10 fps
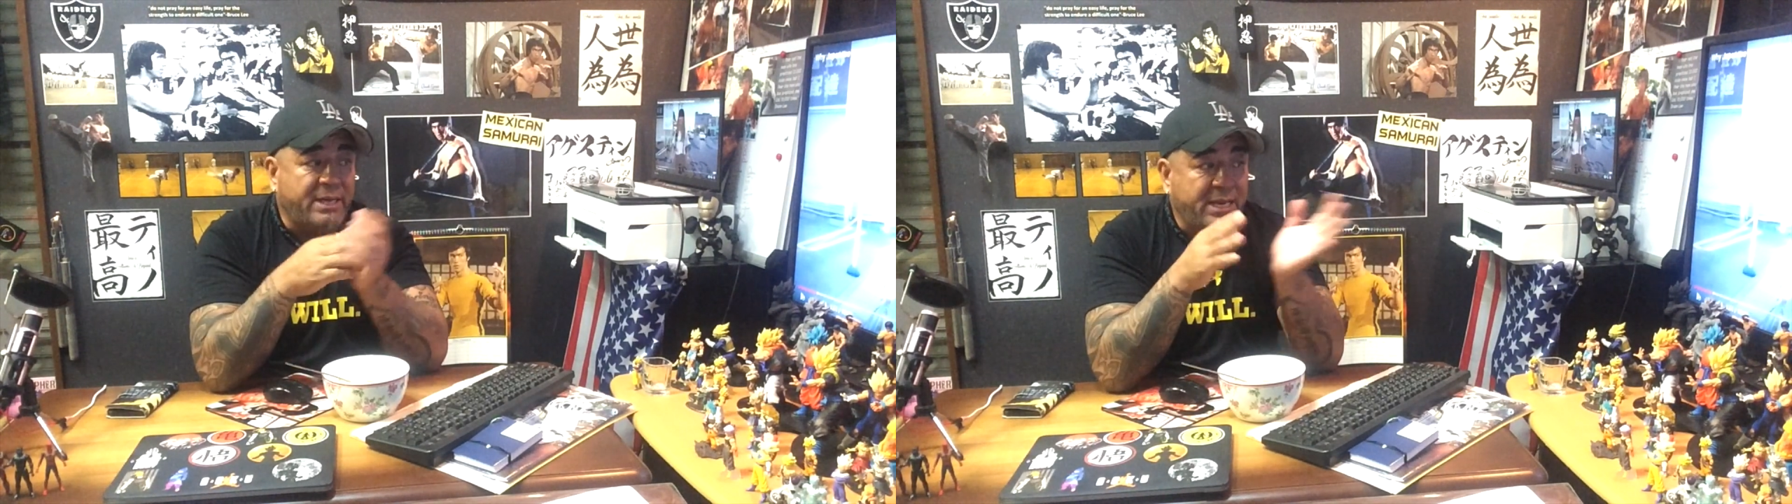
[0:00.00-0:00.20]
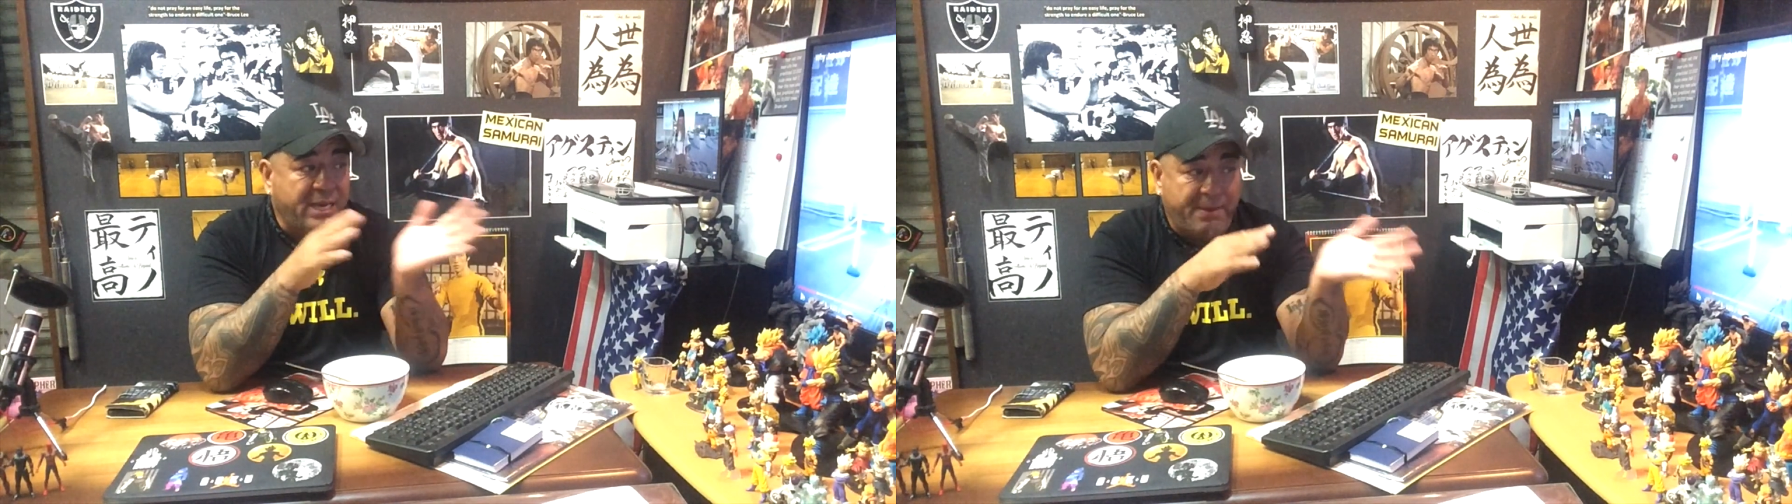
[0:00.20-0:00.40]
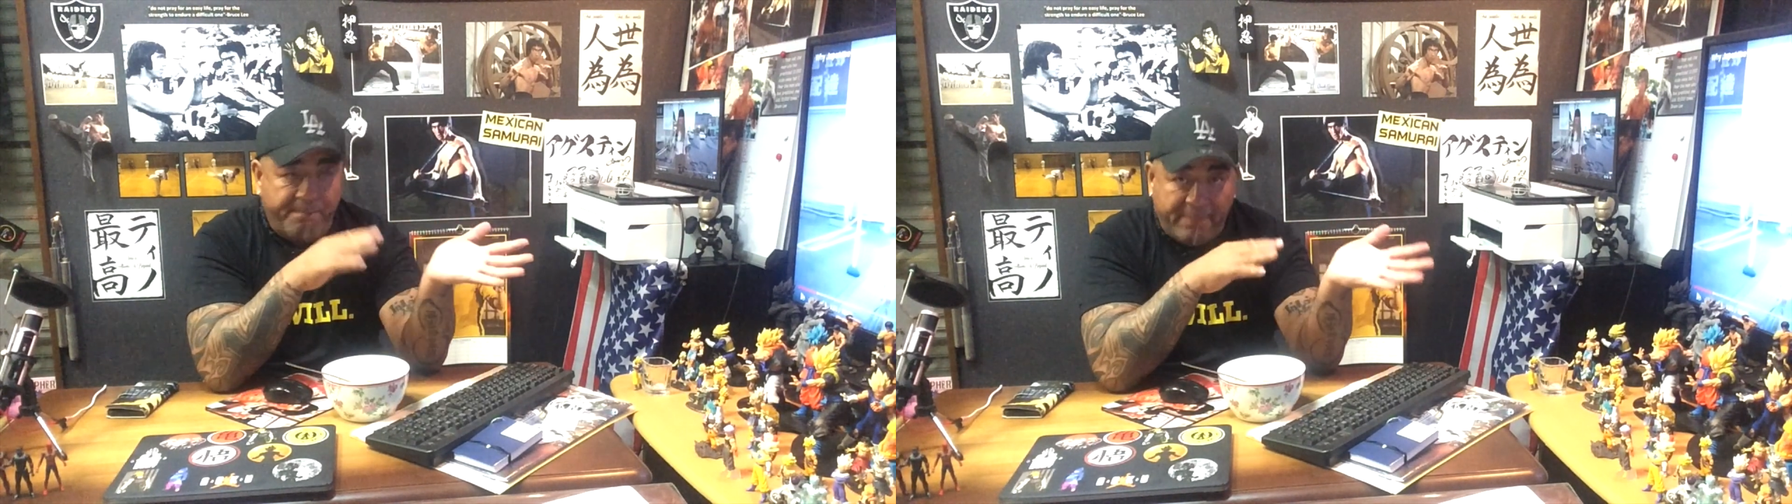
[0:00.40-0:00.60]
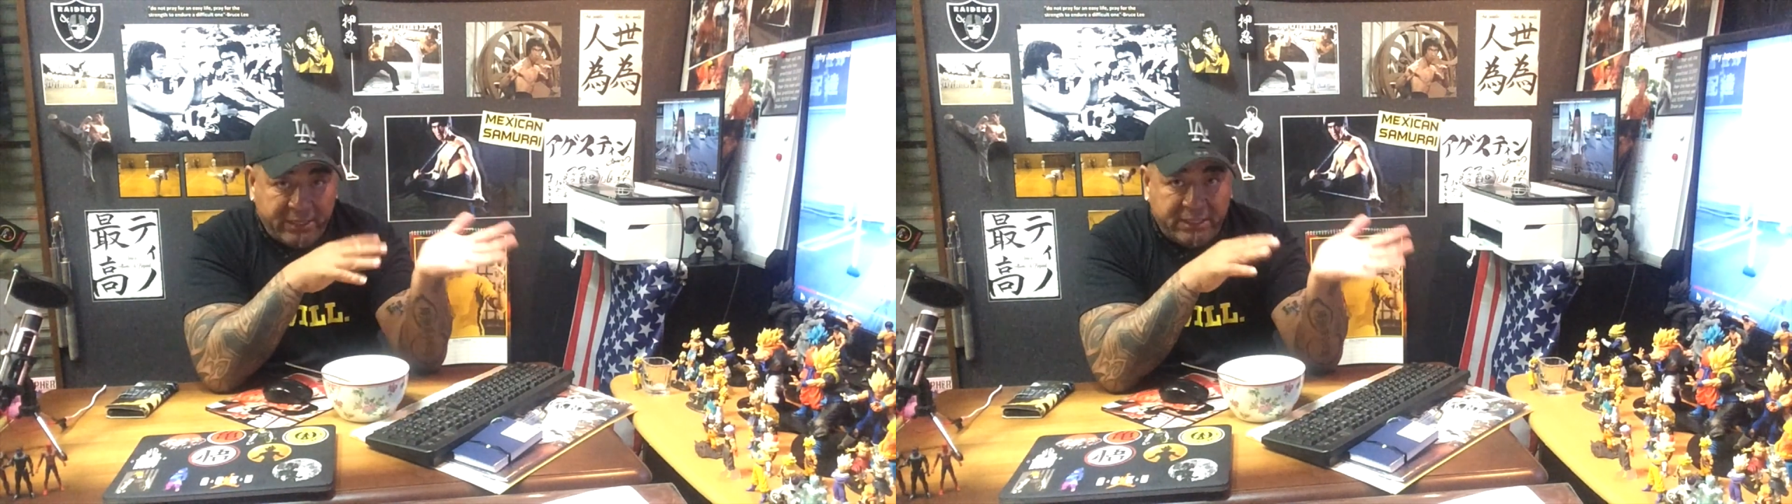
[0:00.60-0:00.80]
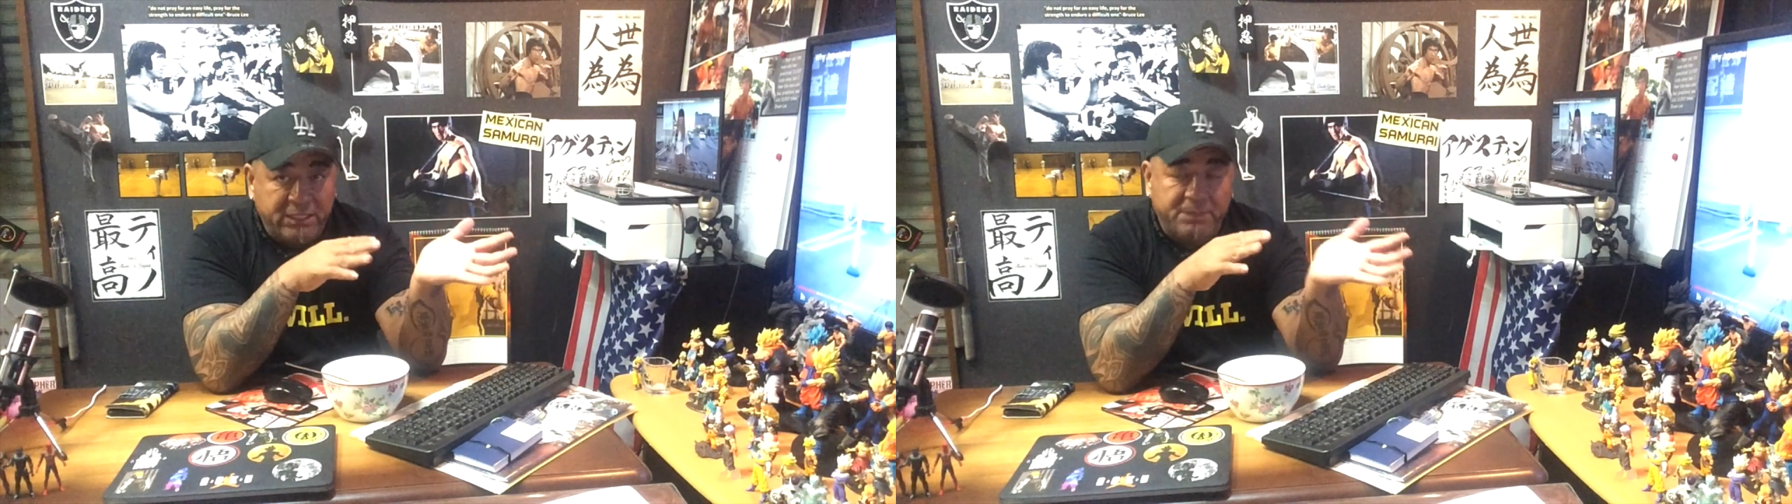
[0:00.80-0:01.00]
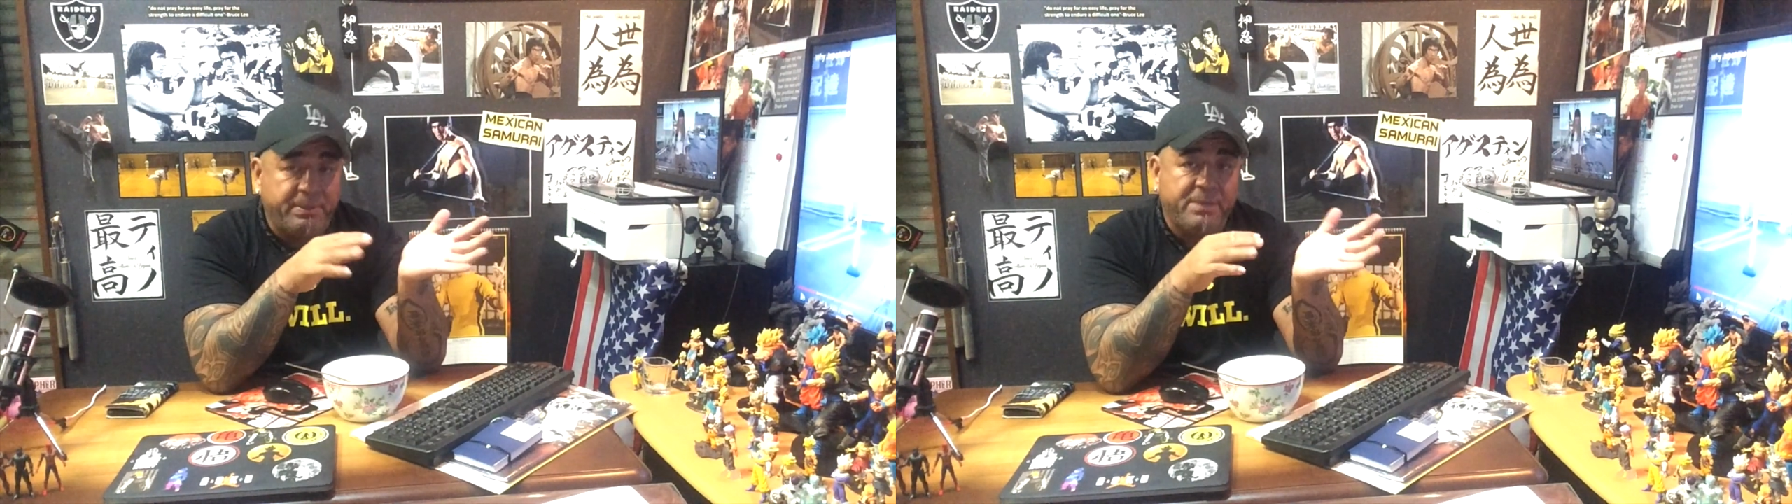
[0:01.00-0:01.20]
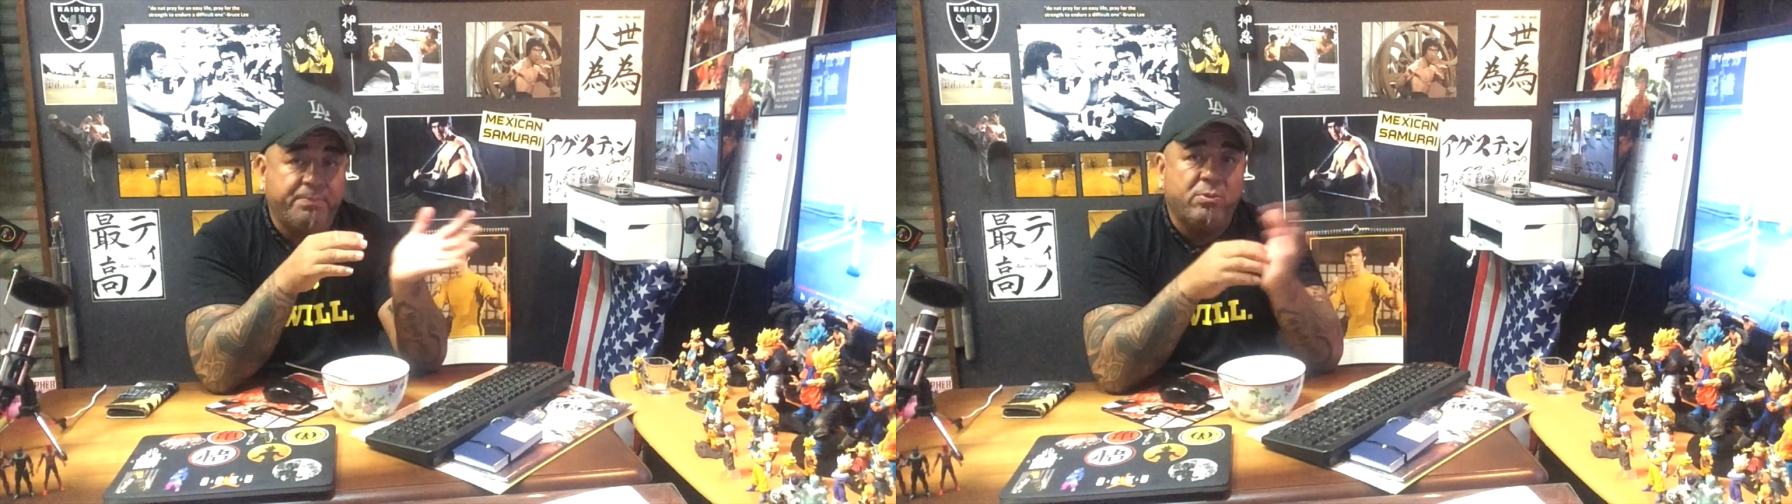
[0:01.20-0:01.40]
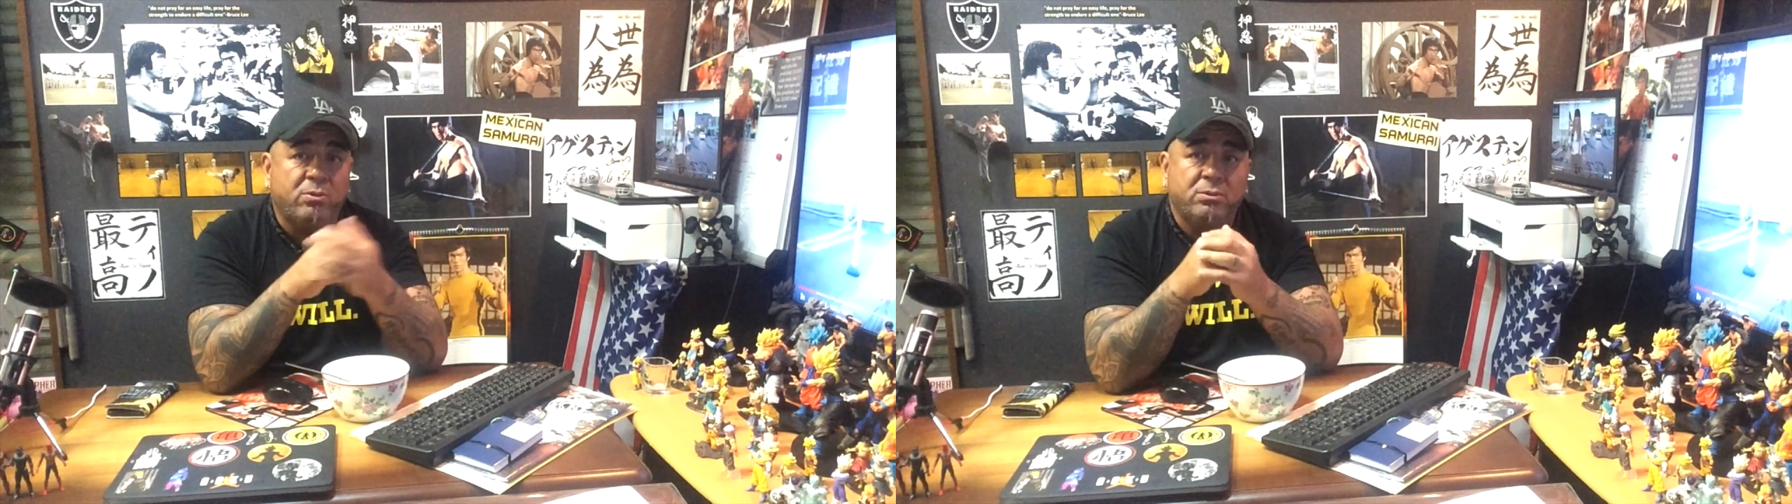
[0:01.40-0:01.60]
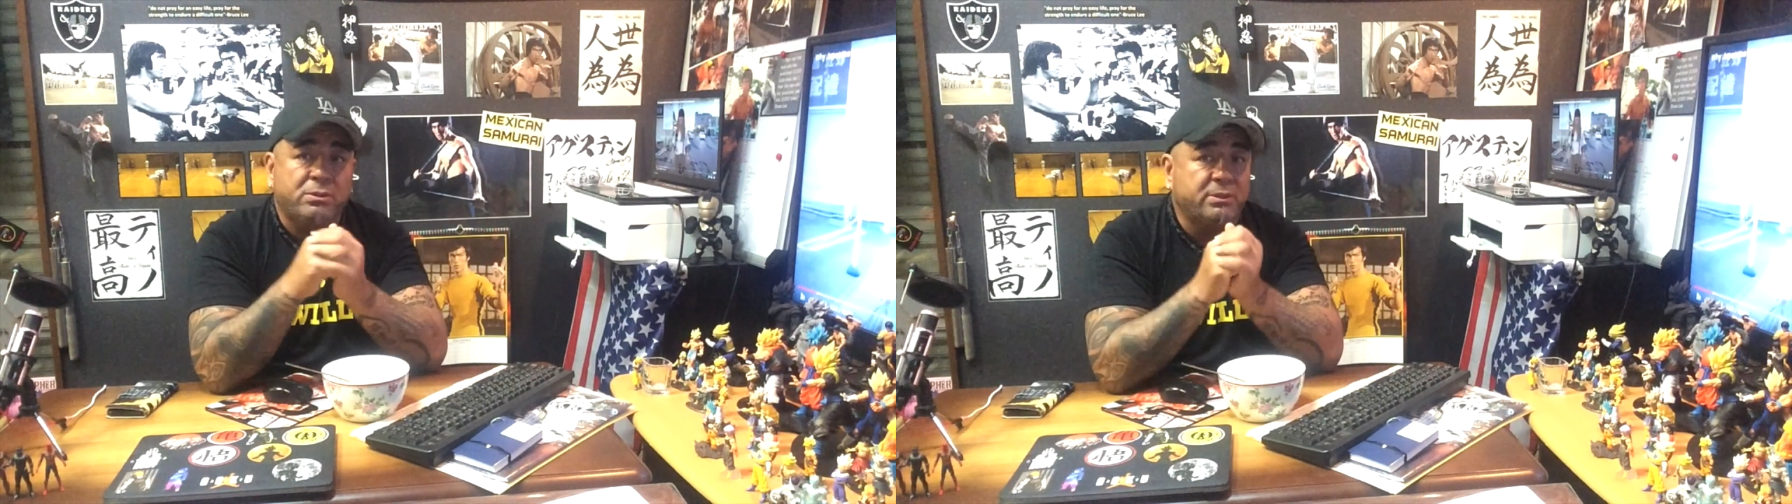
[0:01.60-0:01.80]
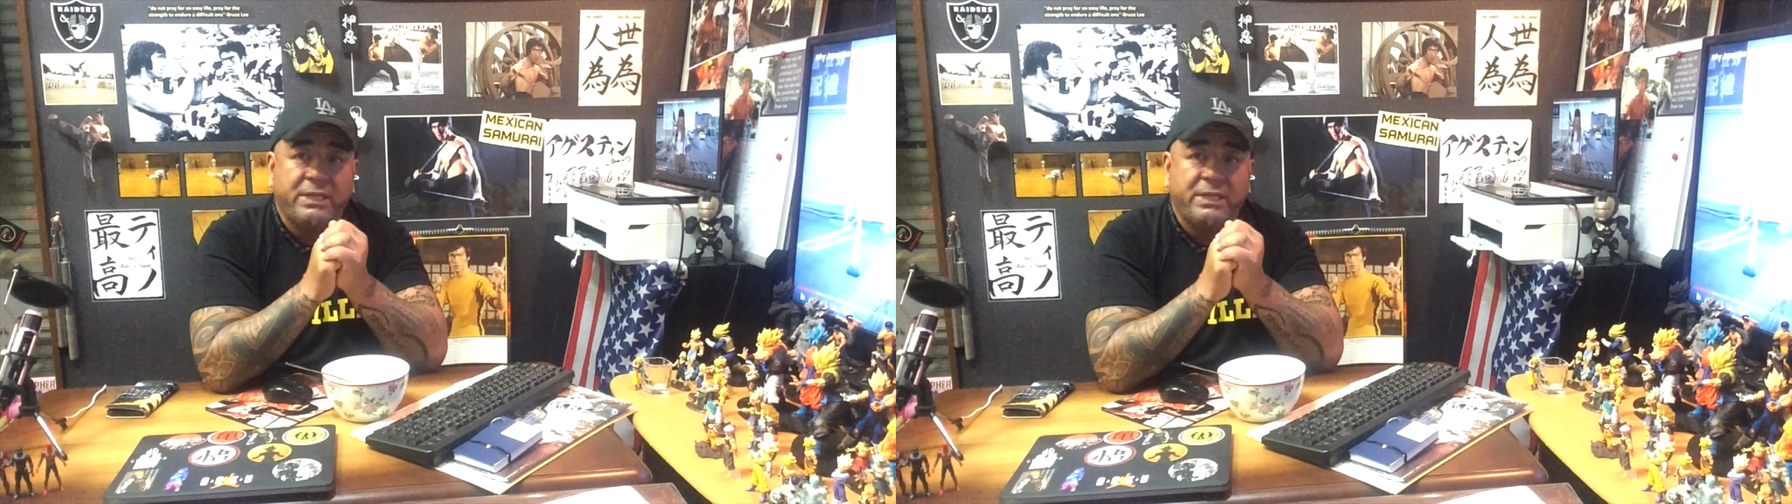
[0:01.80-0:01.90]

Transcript: and met these people,